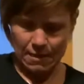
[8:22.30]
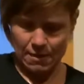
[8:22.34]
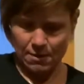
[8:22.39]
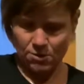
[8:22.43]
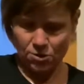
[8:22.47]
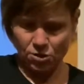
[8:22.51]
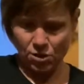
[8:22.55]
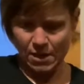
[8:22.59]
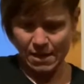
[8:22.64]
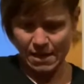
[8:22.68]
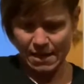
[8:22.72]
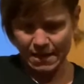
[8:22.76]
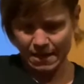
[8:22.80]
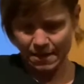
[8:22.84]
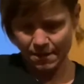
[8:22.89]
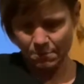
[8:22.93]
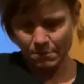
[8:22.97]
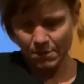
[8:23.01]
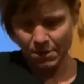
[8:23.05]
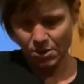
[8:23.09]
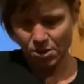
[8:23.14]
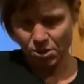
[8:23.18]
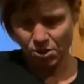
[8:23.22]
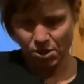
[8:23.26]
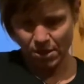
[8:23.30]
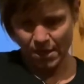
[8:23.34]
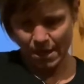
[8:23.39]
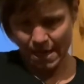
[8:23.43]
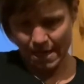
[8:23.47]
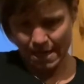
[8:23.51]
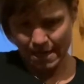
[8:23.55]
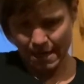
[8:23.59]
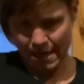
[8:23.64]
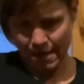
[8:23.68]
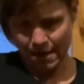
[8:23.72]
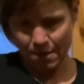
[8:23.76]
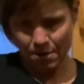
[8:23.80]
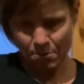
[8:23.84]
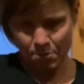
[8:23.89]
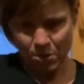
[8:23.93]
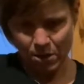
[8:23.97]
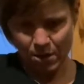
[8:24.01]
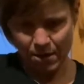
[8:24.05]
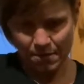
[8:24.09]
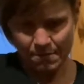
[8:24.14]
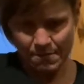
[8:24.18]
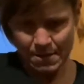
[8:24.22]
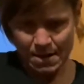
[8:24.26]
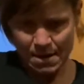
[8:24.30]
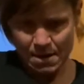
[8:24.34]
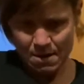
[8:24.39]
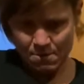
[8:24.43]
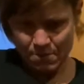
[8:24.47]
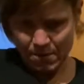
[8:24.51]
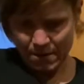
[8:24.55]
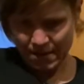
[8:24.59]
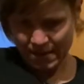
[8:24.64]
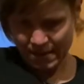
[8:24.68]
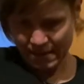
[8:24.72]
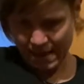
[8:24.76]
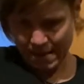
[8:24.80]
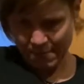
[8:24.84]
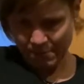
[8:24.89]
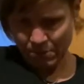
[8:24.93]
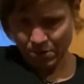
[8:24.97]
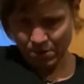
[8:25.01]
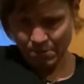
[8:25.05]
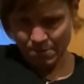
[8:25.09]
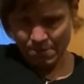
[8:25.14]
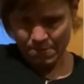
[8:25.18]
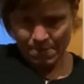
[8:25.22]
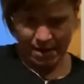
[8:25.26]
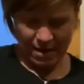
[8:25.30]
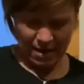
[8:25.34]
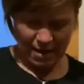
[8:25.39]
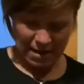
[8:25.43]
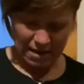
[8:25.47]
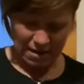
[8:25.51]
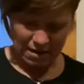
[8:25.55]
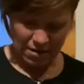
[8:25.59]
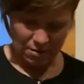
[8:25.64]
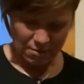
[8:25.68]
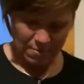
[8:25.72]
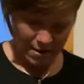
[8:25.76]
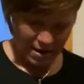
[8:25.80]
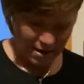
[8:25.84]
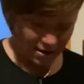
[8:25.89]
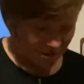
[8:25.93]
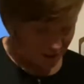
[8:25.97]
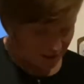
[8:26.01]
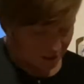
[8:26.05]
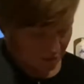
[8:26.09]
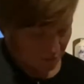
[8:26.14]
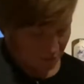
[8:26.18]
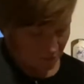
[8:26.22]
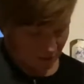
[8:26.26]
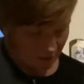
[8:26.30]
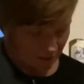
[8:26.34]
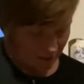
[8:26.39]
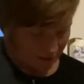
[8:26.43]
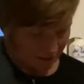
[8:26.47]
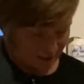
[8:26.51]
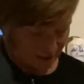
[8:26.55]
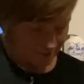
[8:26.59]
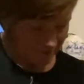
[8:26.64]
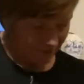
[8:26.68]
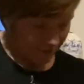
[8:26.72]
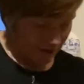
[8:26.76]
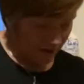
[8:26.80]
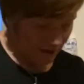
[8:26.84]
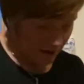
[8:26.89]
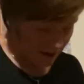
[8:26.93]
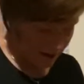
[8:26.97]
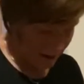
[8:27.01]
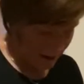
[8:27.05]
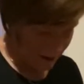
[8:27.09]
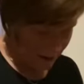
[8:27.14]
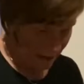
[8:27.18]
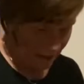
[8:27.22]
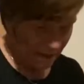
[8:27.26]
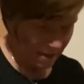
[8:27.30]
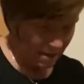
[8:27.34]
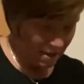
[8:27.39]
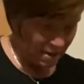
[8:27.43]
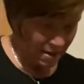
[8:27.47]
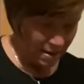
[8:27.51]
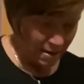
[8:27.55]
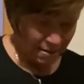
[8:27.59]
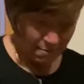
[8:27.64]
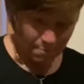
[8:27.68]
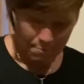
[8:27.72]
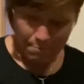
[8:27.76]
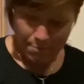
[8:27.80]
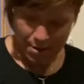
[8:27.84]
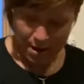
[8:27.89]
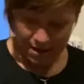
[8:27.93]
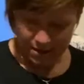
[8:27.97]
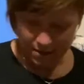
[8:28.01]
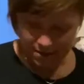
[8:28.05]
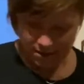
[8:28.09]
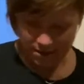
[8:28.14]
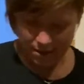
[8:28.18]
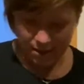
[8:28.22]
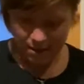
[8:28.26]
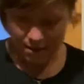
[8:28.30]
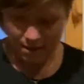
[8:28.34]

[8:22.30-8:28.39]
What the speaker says: Try and get as much as you can out of the bottom, because I am going to be making another batch. I don't want to leave bits